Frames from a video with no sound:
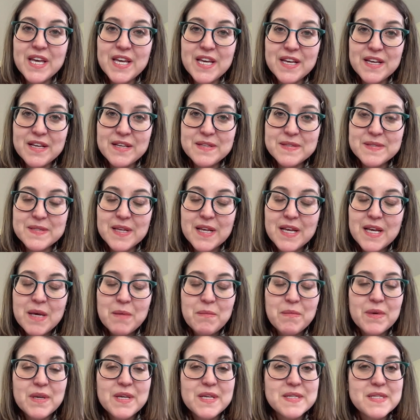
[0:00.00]
is,
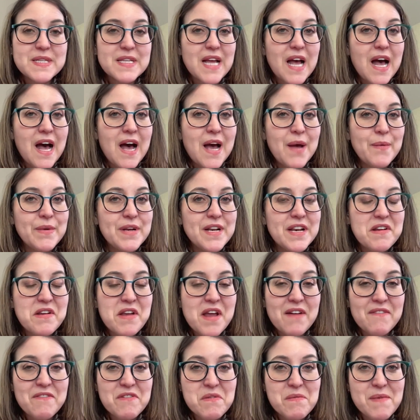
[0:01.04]
because I would
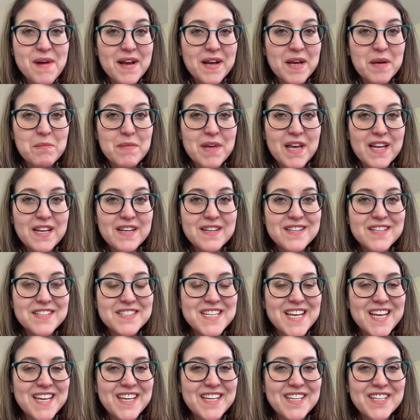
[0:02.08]
never recommend
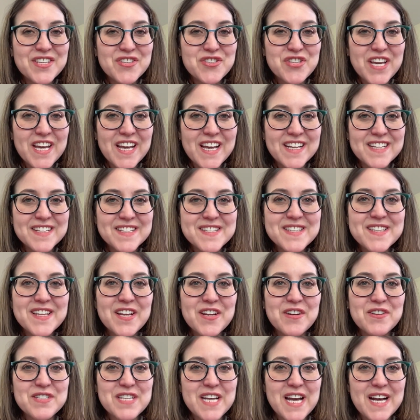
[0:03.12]
taking a chance that
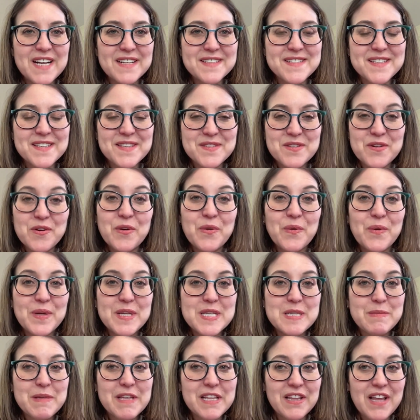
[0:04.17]
your taxes are going
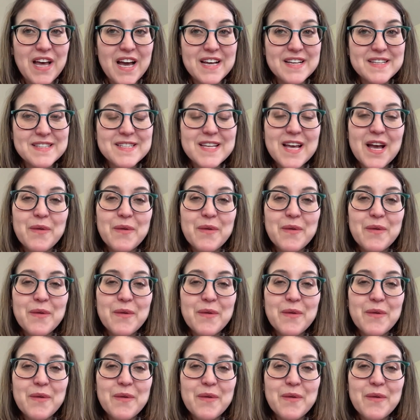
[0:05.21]
to be less.